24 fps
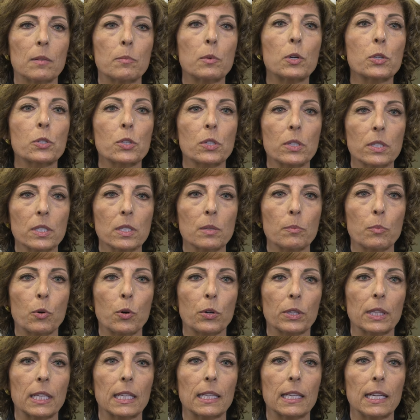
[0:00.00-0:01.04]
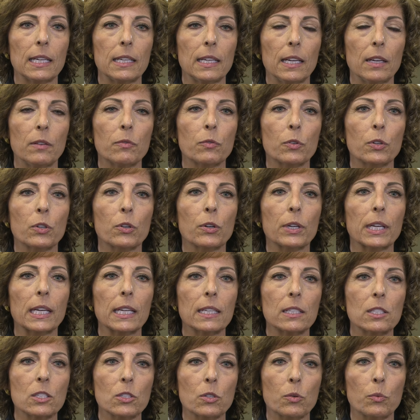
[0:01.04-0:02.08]
emotional support that they need for their
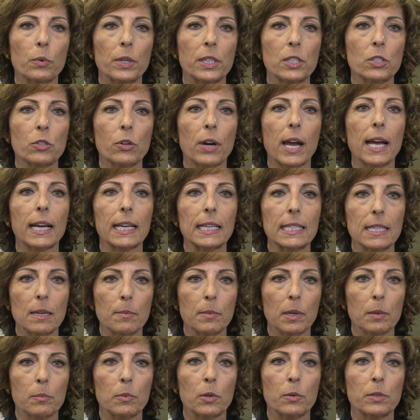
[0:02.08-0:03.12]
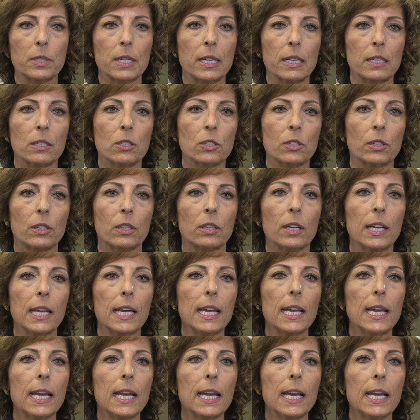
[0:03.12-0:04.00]
kids to reach their academic potential.